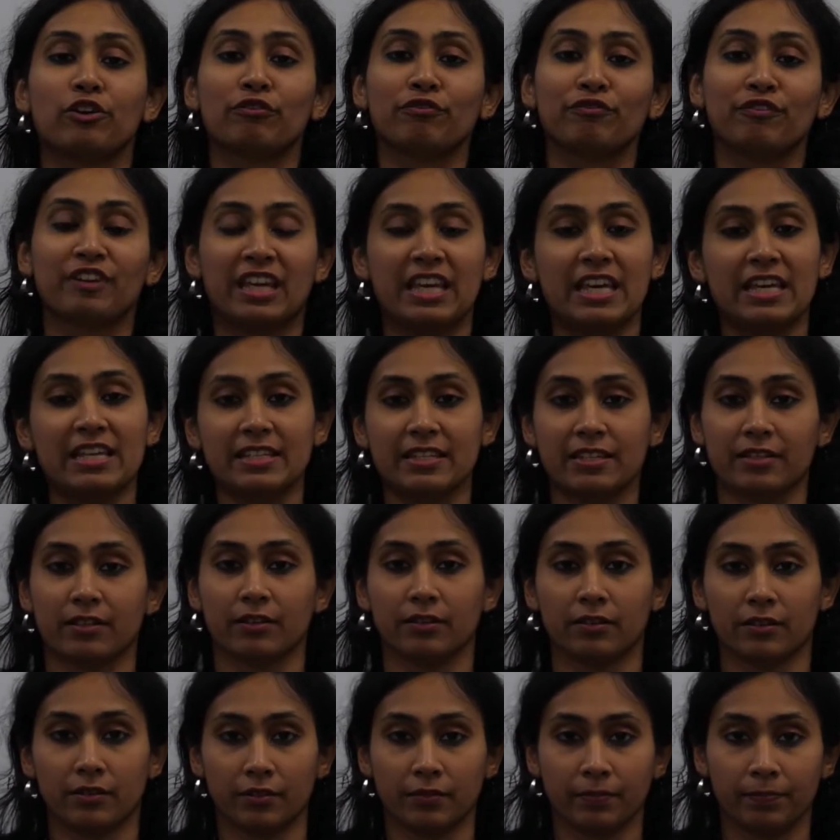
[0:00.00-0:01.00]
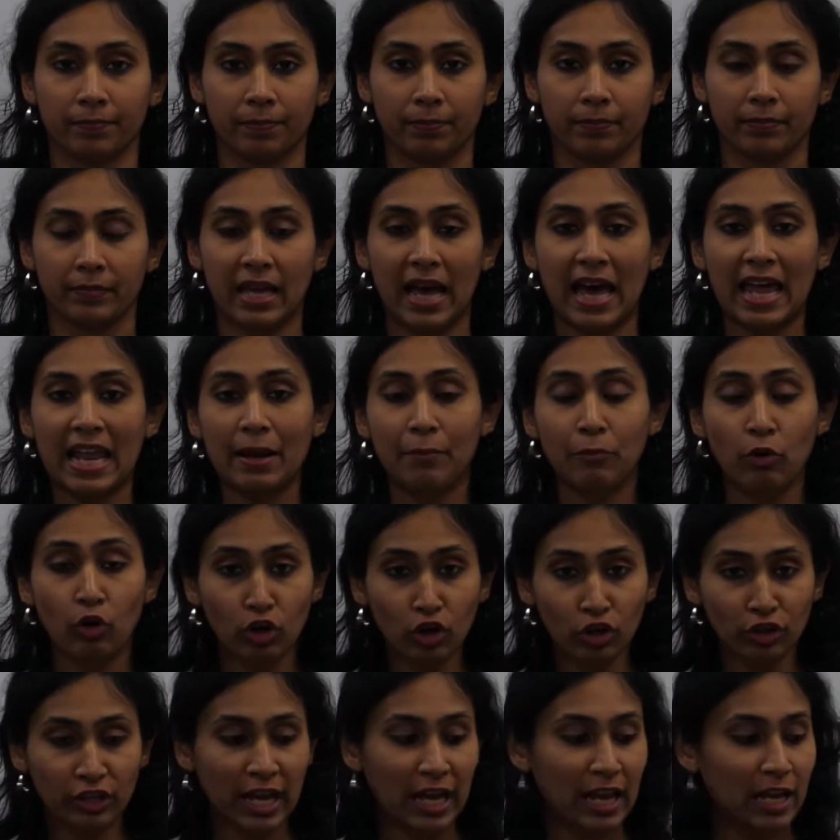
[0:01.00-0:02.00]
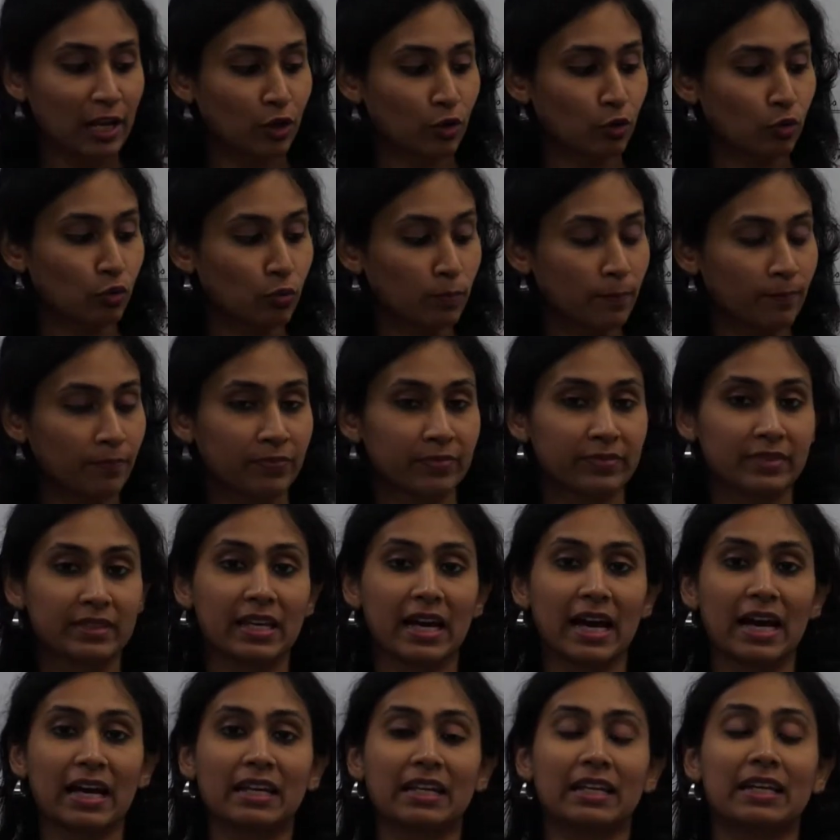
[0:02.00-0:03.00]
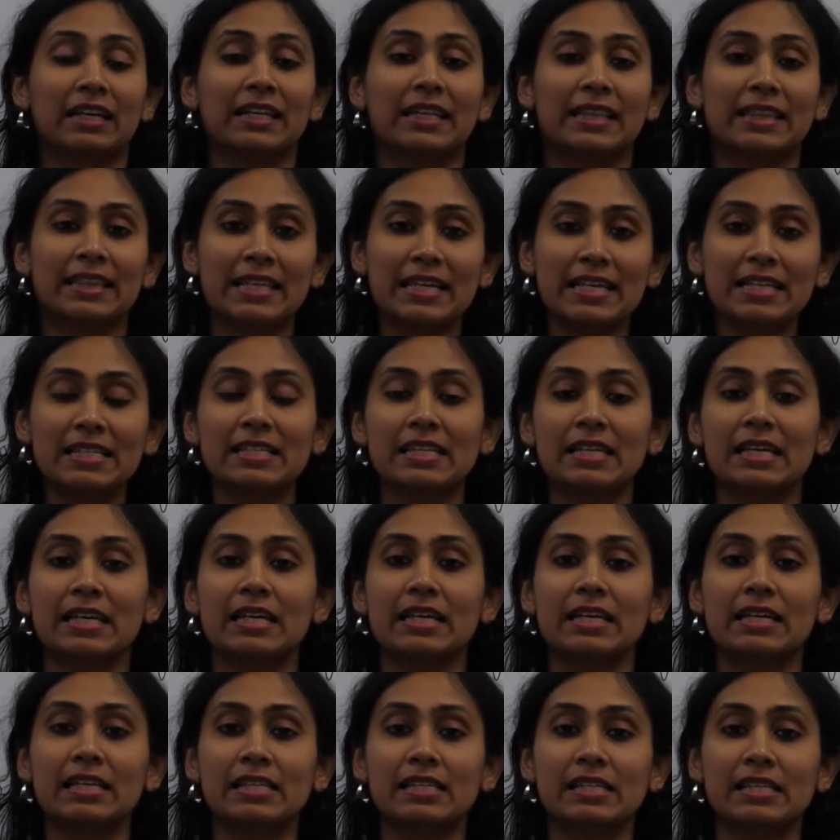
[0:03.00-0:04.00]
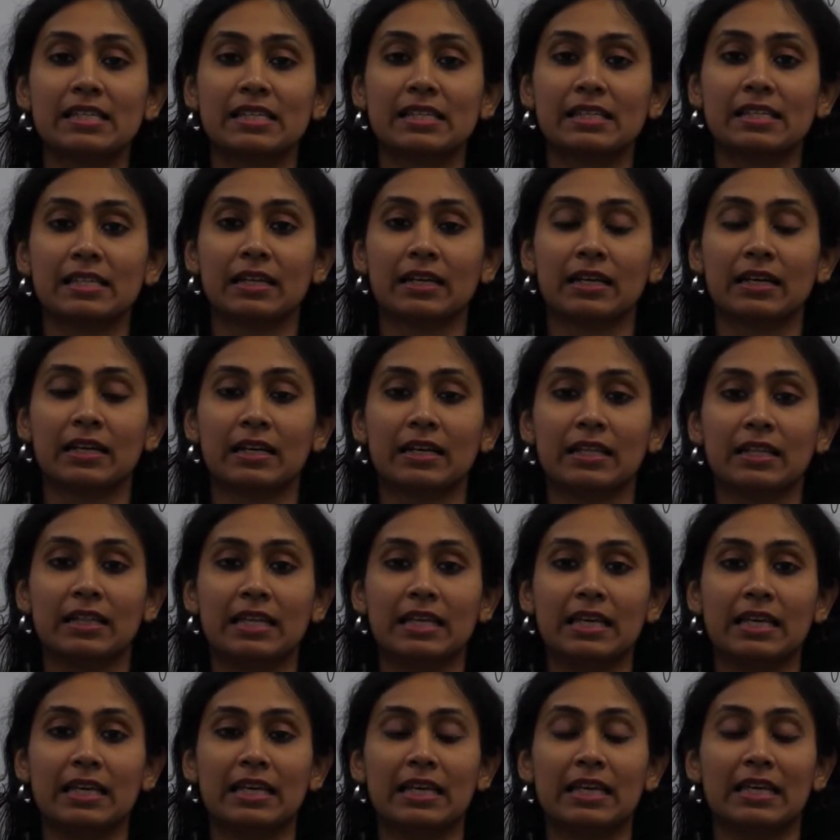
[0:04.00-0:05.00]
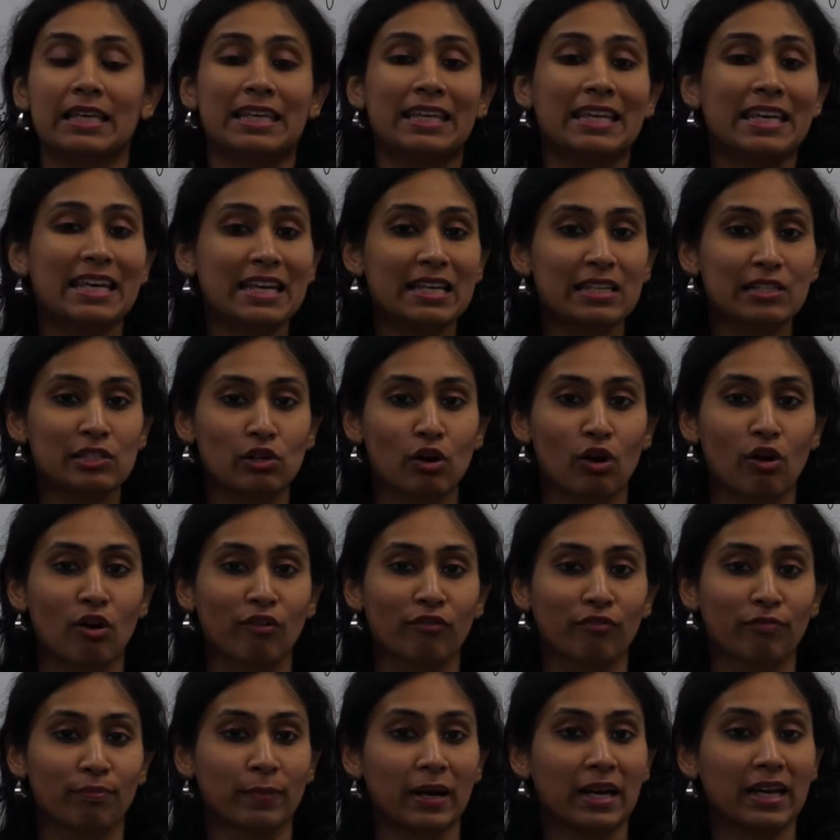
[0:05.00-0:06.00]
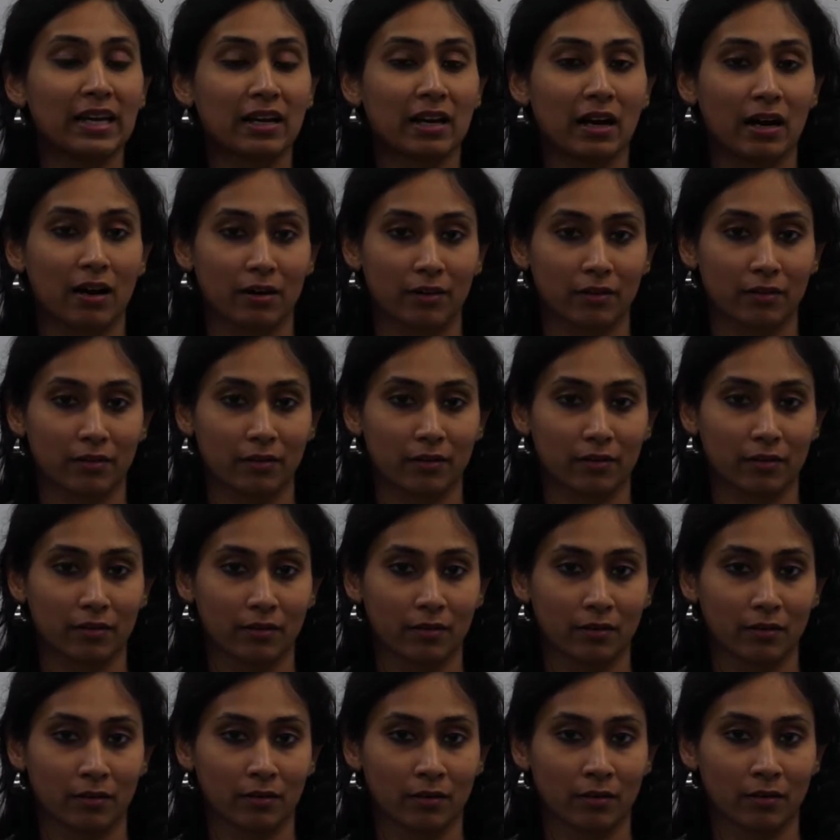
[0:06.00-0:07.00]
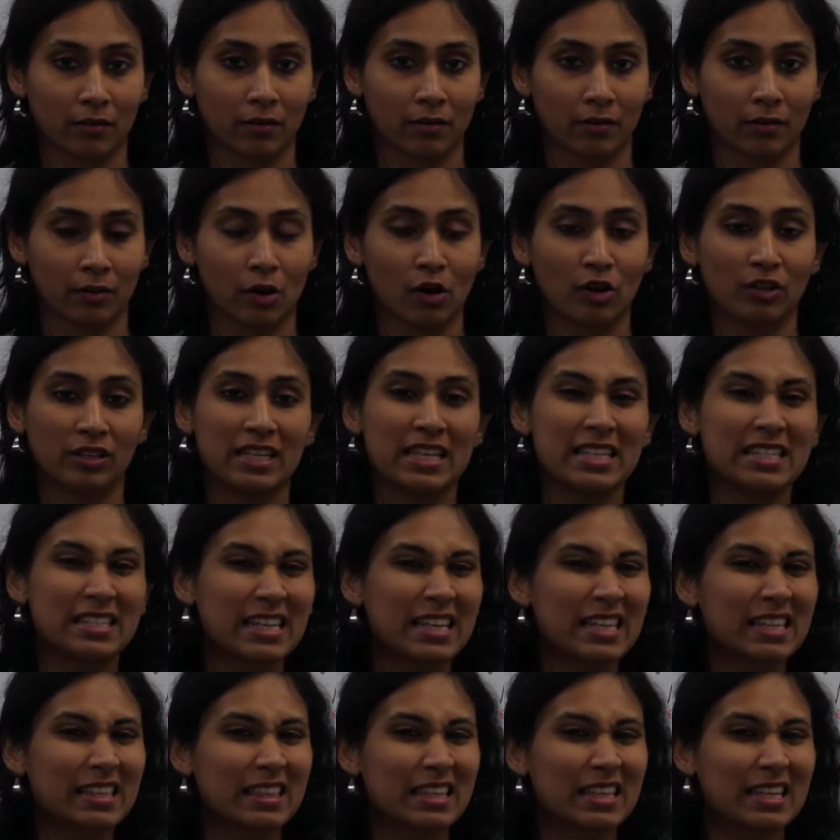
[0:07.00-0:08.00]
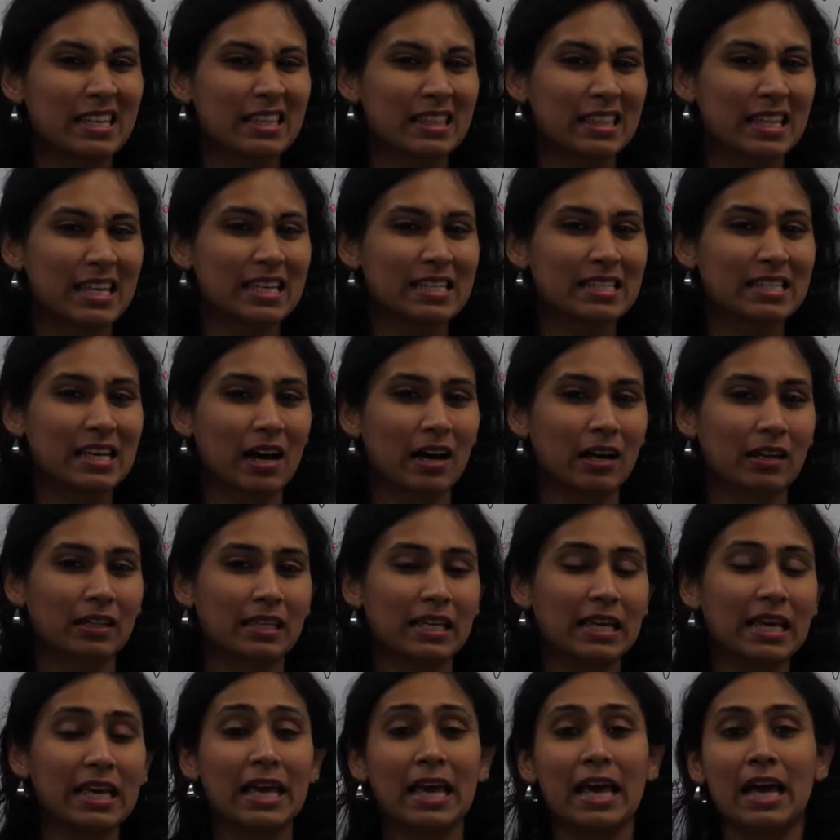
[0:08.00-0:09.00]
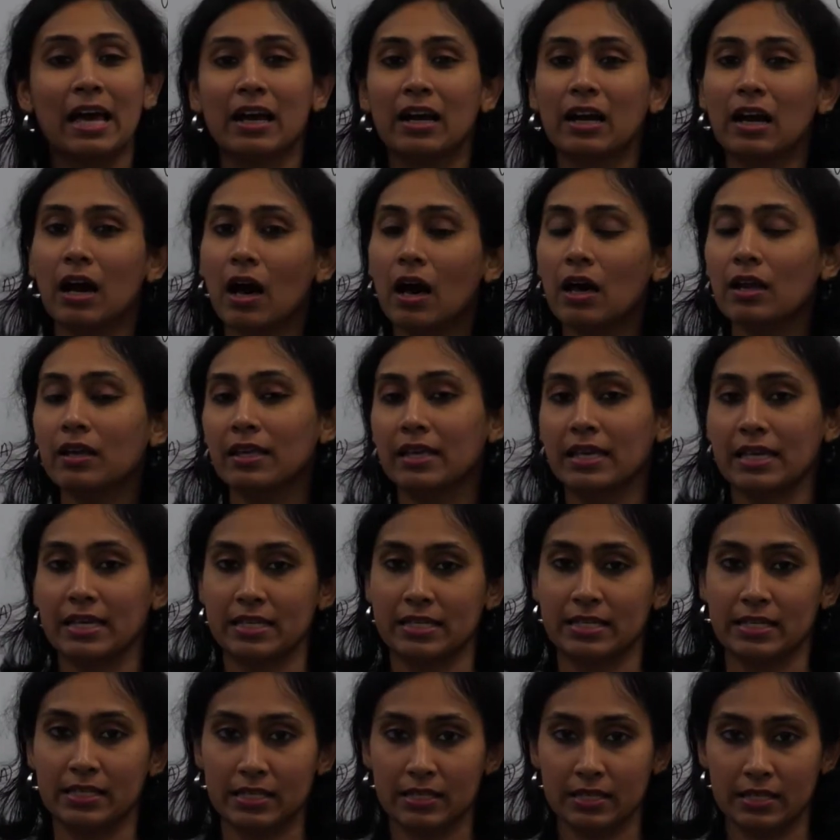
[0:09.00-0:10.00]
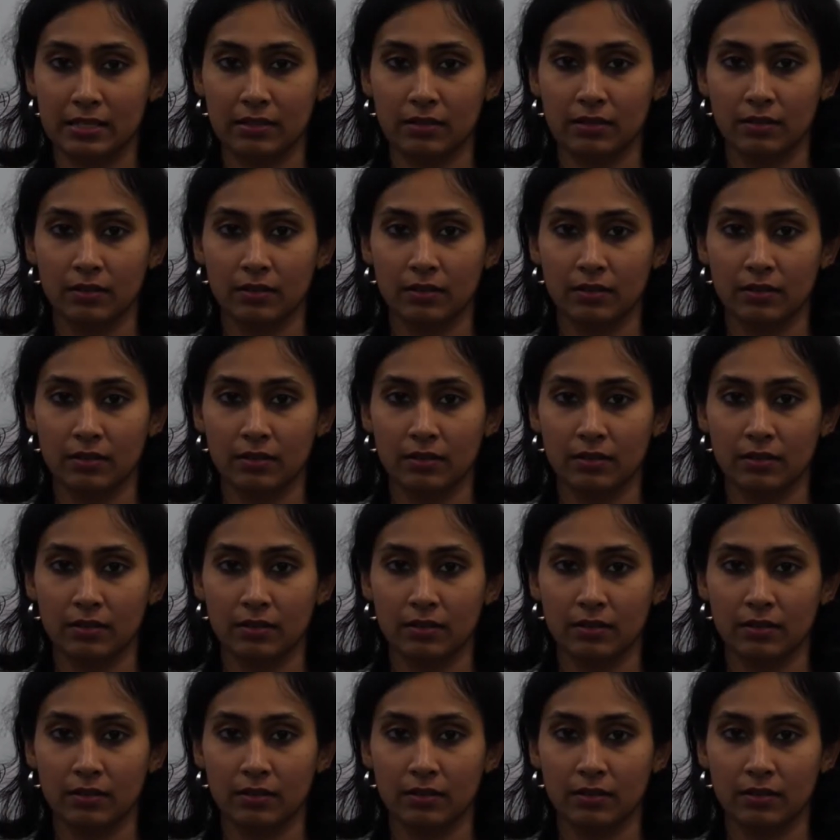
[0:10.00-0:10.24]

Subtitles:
of keys here, and I'm going to tell you that this is the keys of my car, or these are the car keys.